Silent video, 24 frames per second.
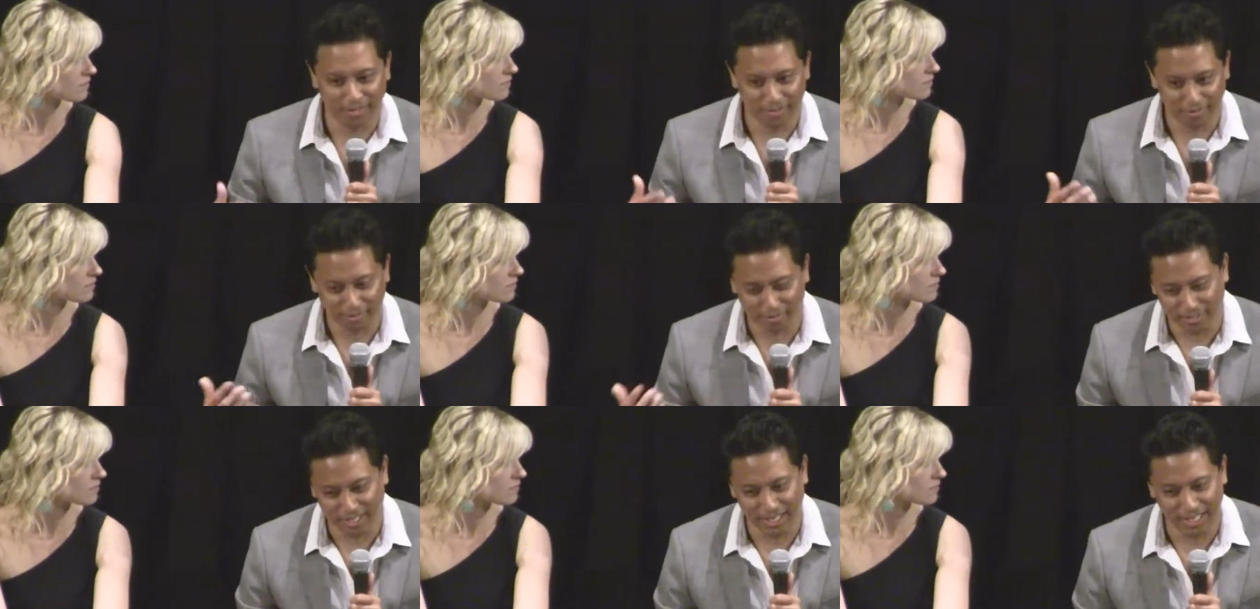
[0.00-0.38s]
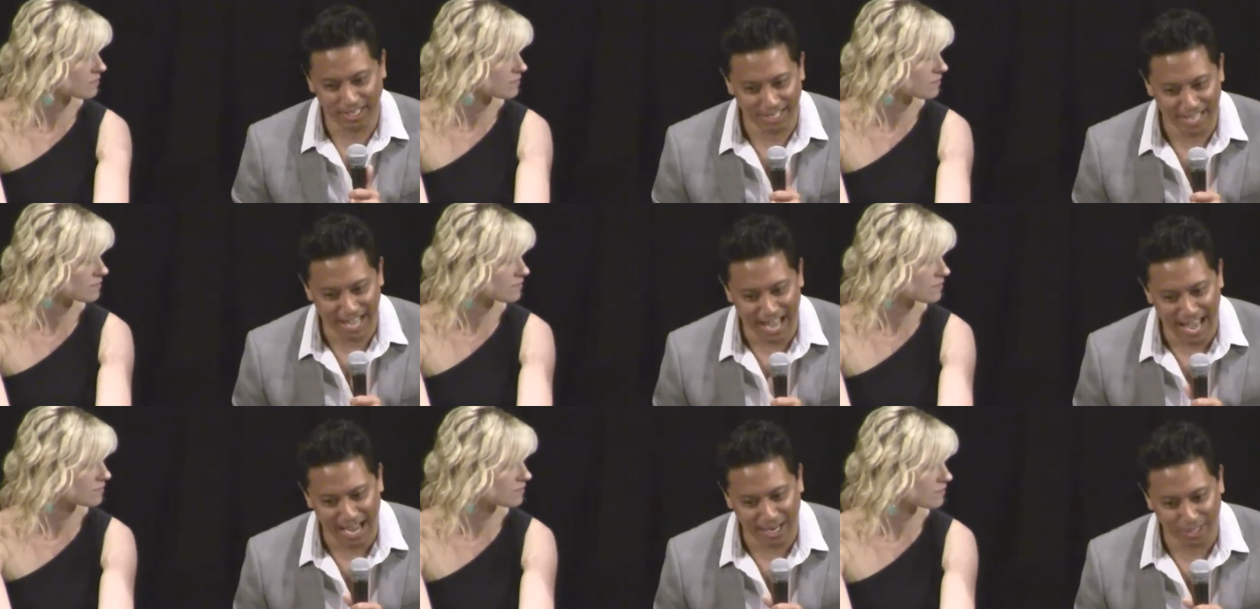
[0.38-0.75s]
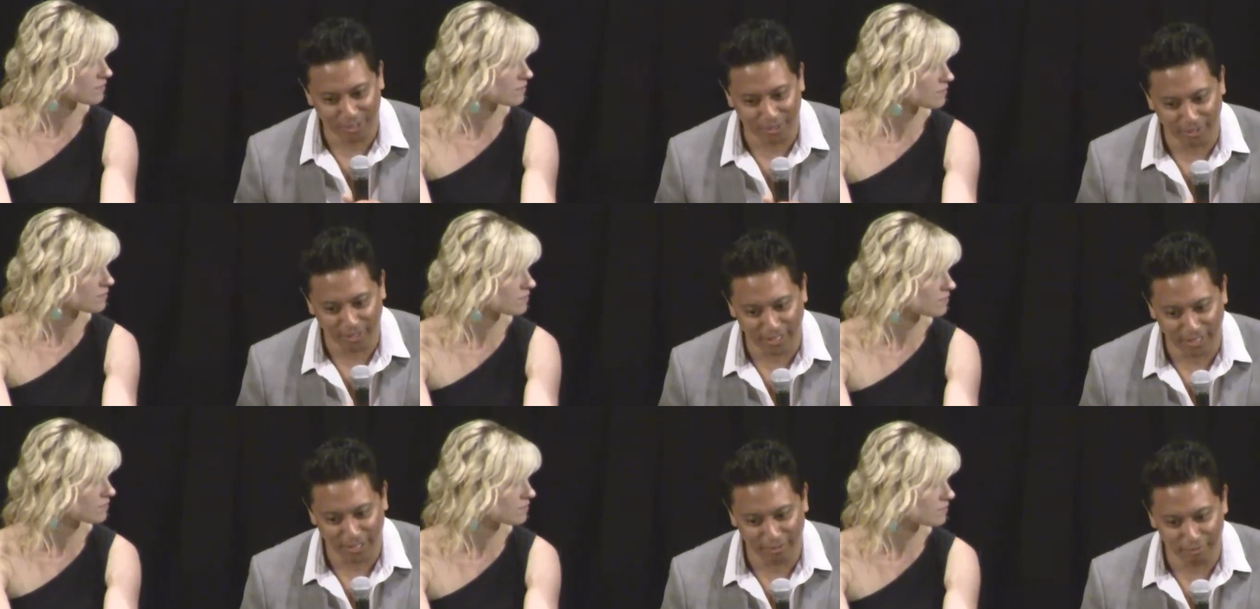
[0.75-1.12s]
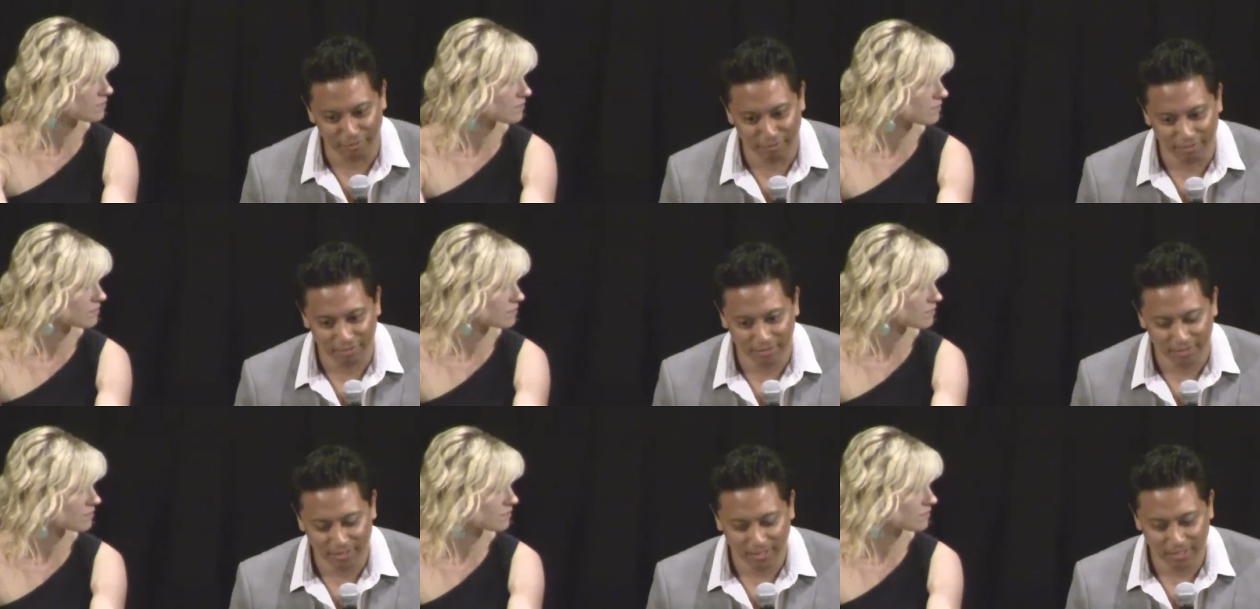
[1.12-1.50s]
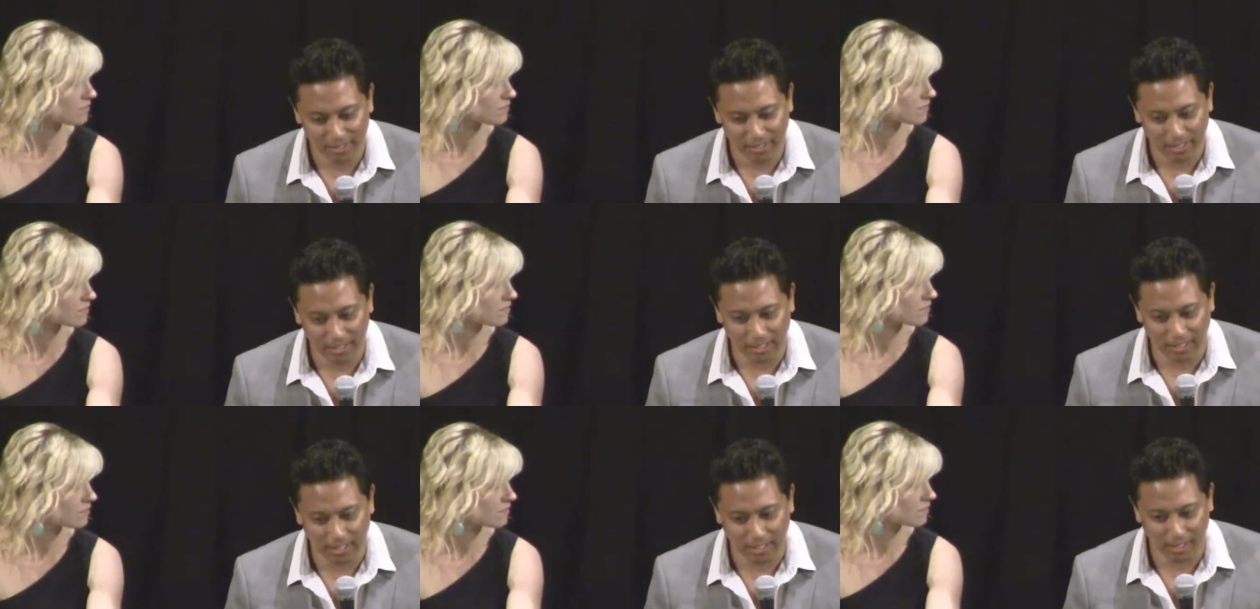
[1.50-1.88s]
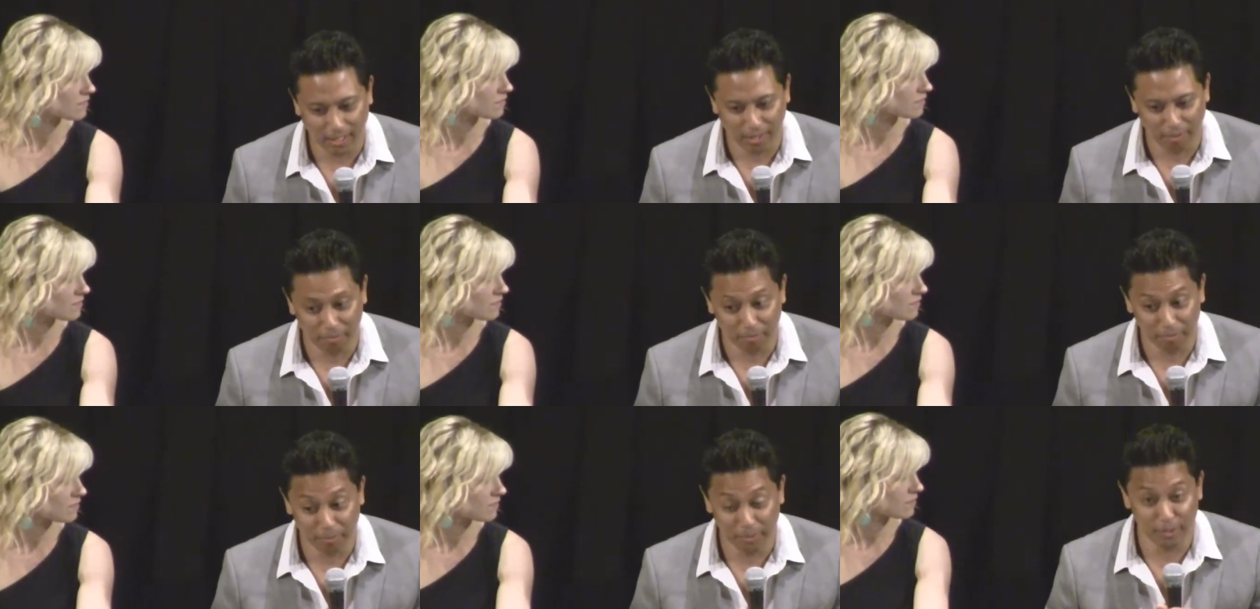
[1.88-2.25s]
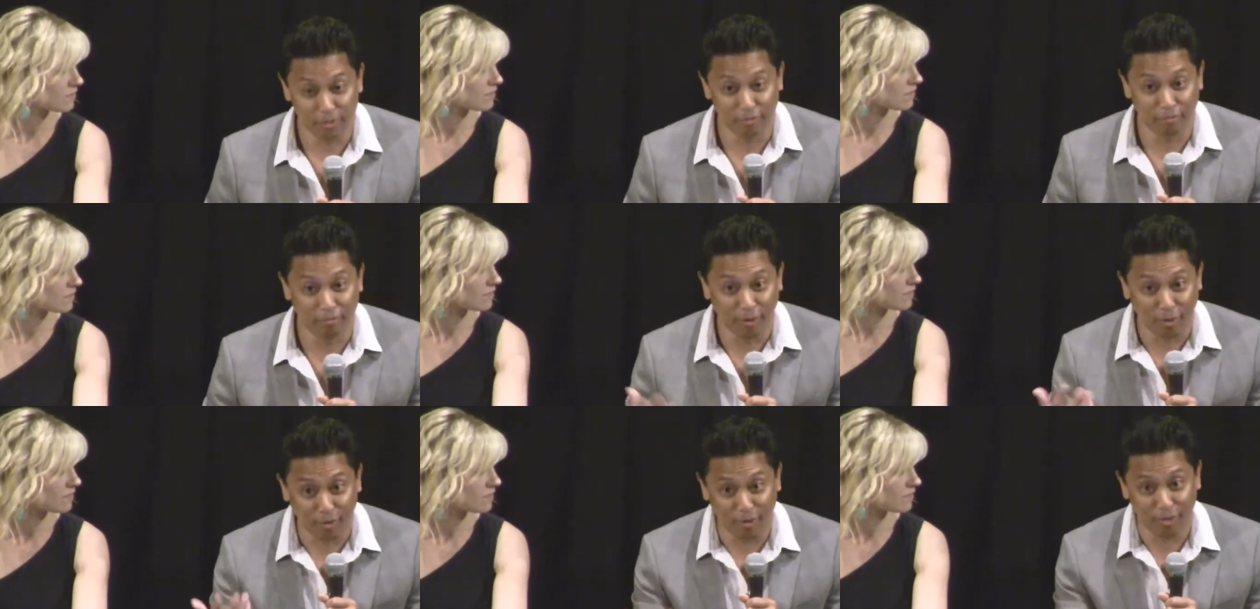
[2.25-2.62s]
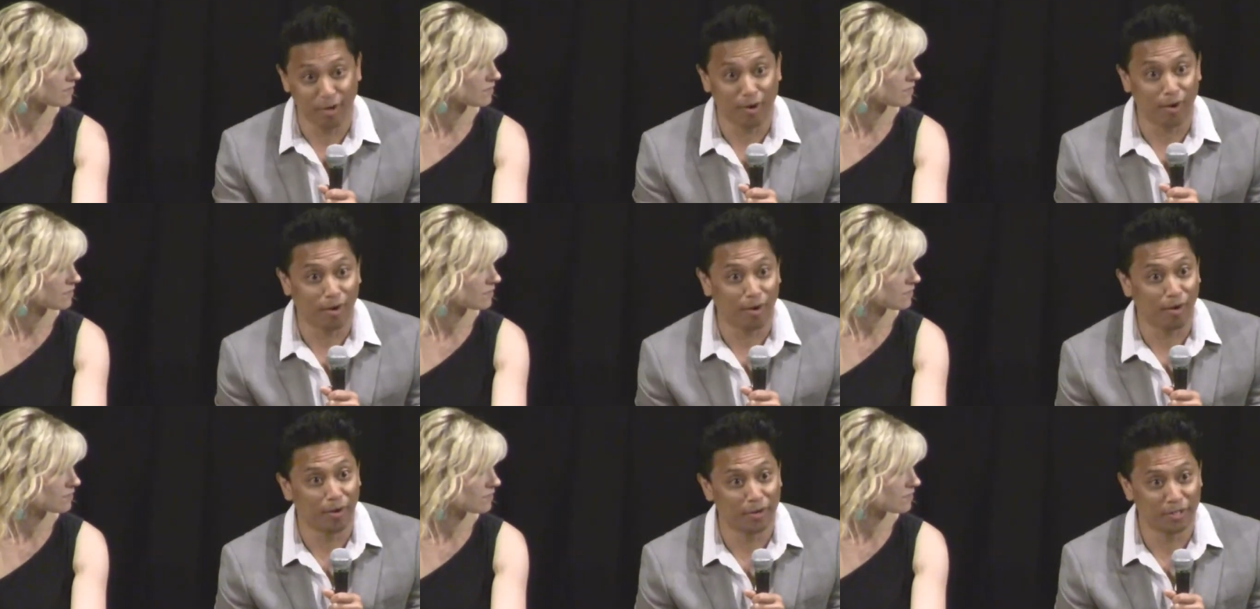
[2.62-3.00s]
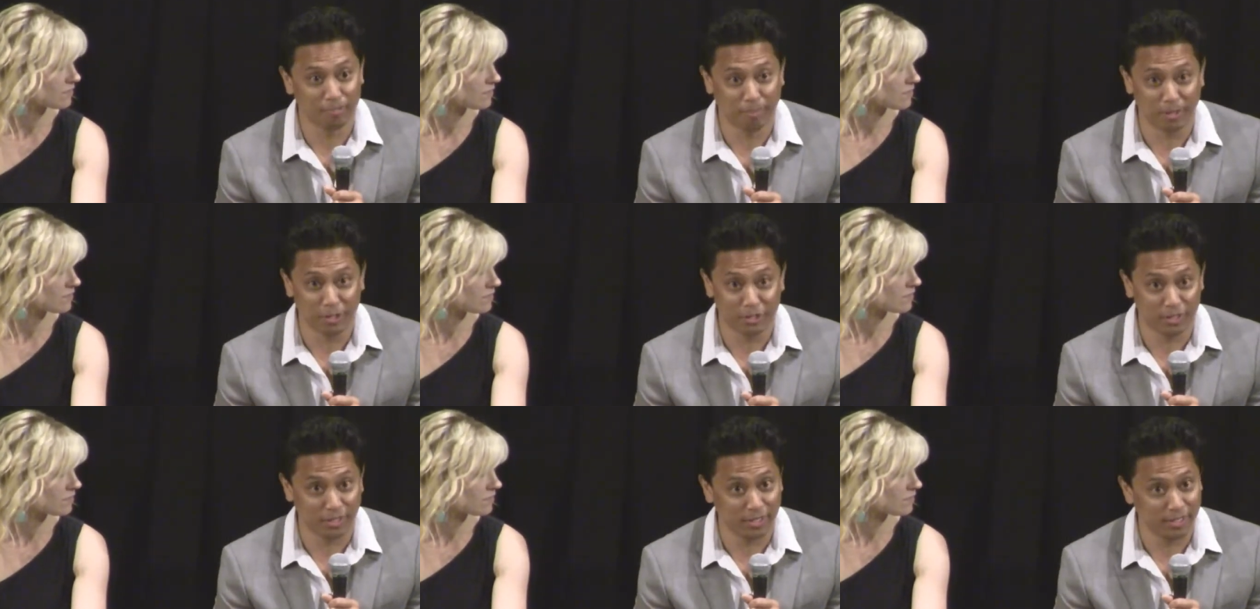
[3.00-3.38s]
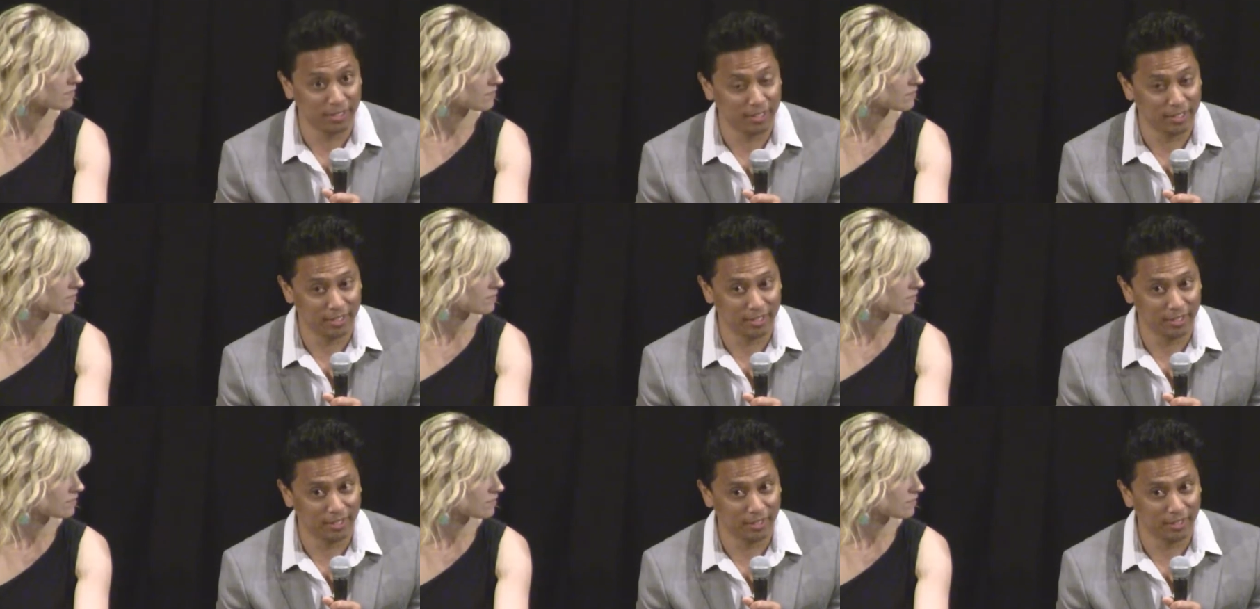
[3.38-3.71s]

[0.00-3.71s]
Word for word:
Speaker 1: like on like the actor life. Um, it's very hard, especially